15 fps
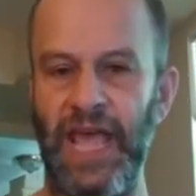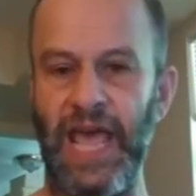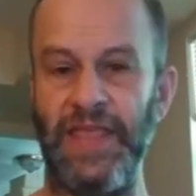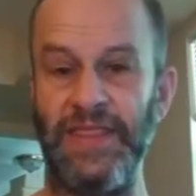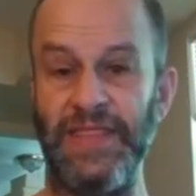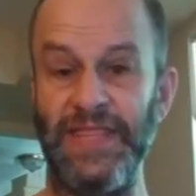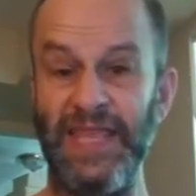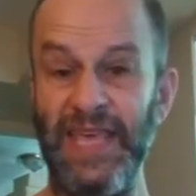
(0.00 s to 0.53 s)

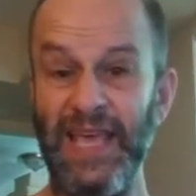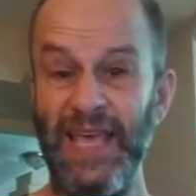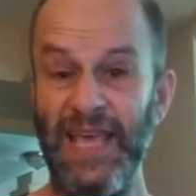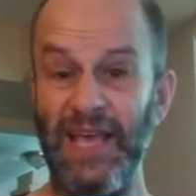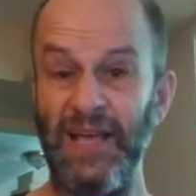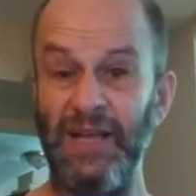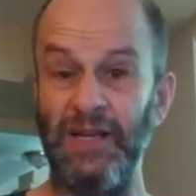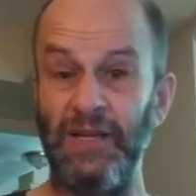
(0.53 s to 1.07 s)
And
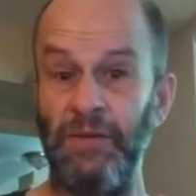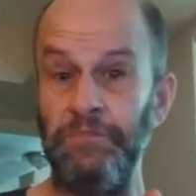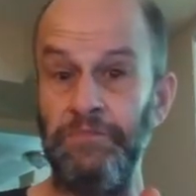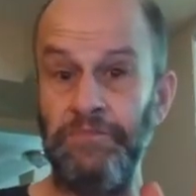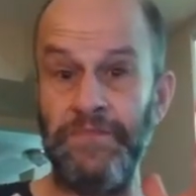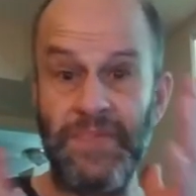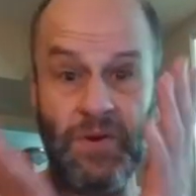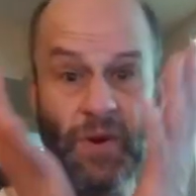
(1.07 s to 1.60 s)

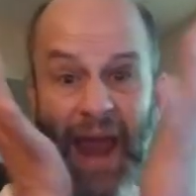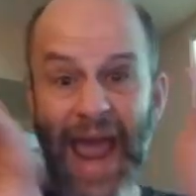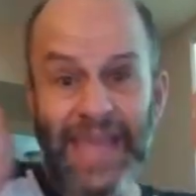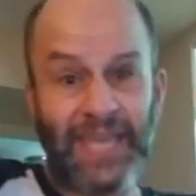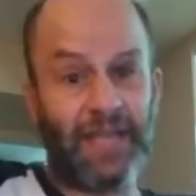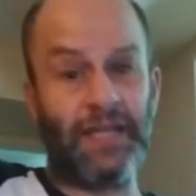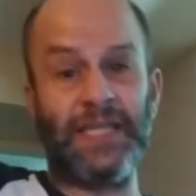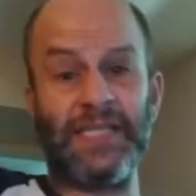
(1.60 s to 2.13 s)

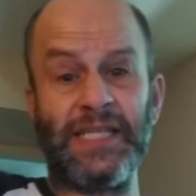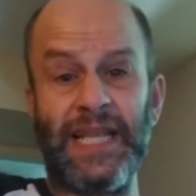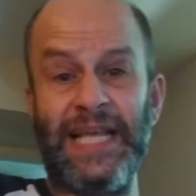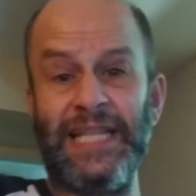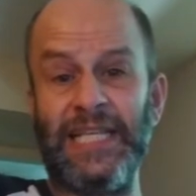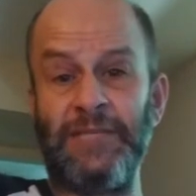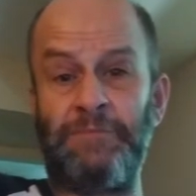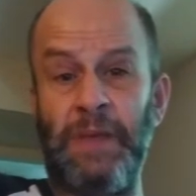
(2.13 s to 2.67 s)
miraculously,
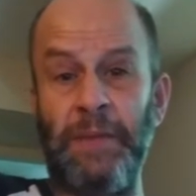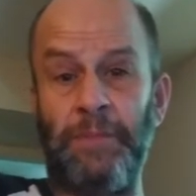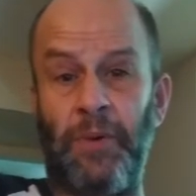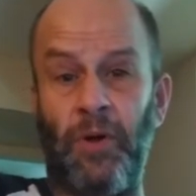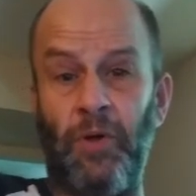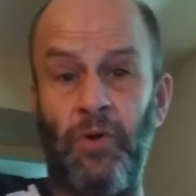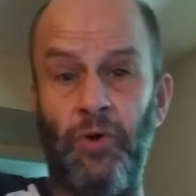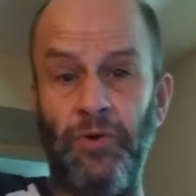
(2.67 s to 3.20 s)
these
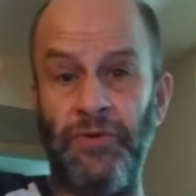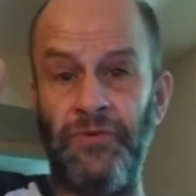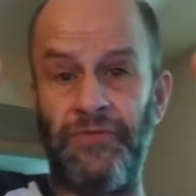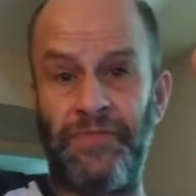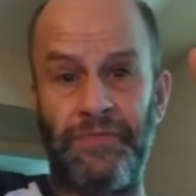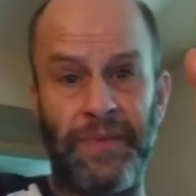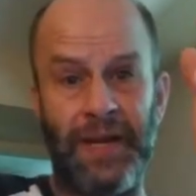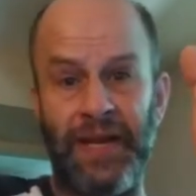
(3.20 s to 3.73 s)
people who
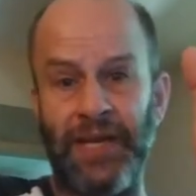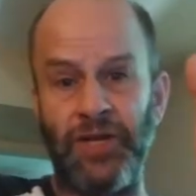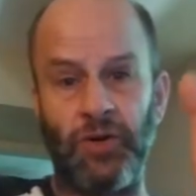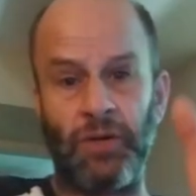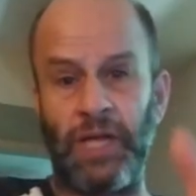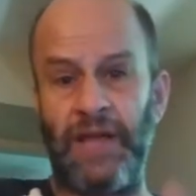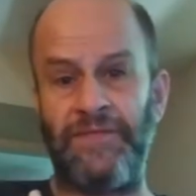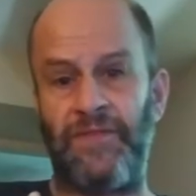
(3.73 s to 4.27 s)
you've been in
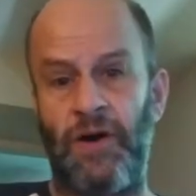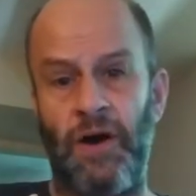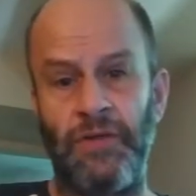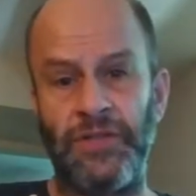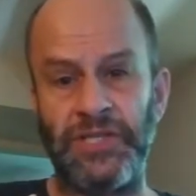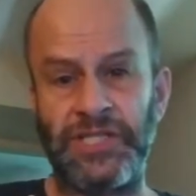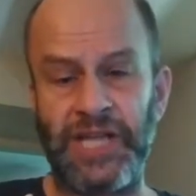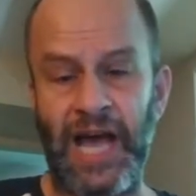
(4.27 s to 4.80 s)
your life all
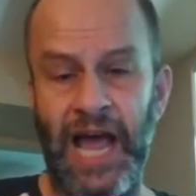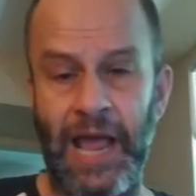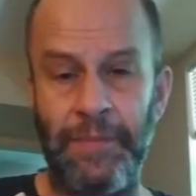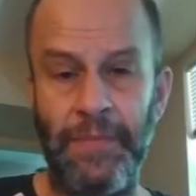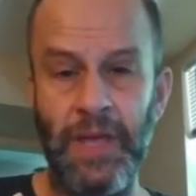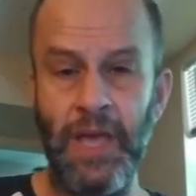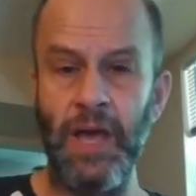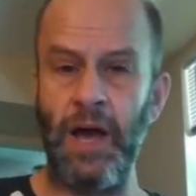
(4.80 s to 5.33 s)
this
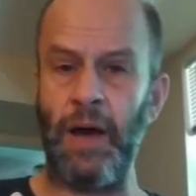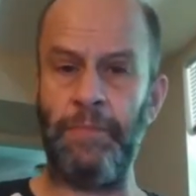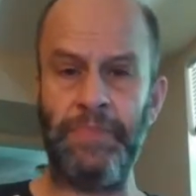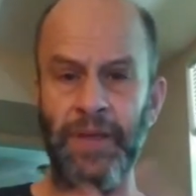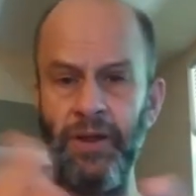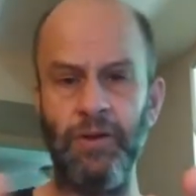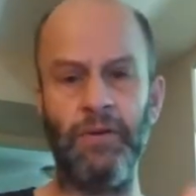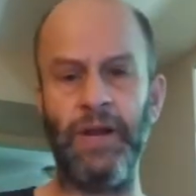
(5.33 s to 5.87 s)
time
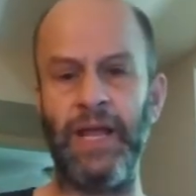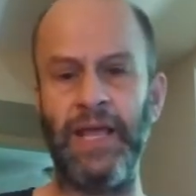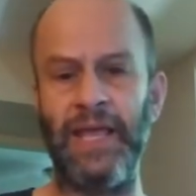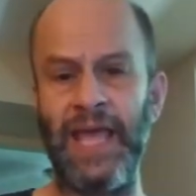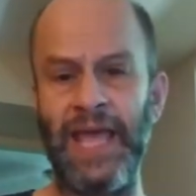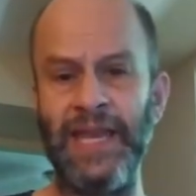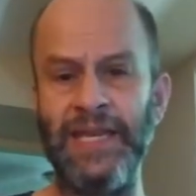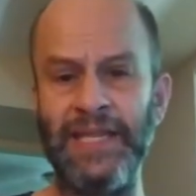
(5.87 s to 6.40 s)
appear
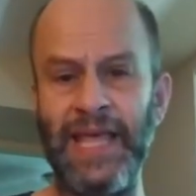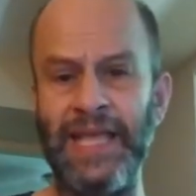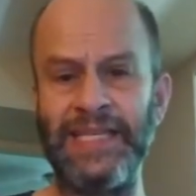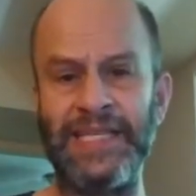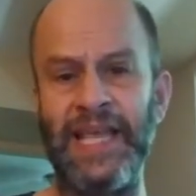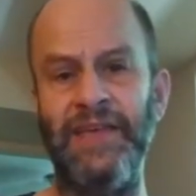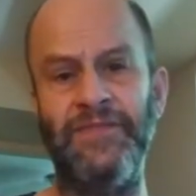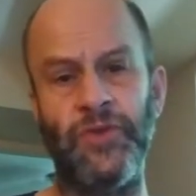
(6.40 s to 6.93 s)
and they
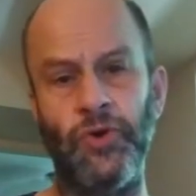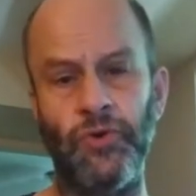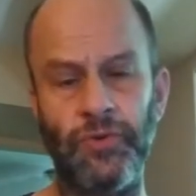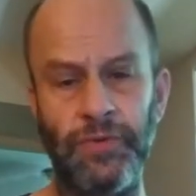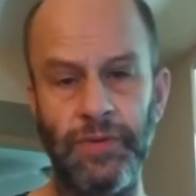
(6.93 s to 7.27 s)
save you.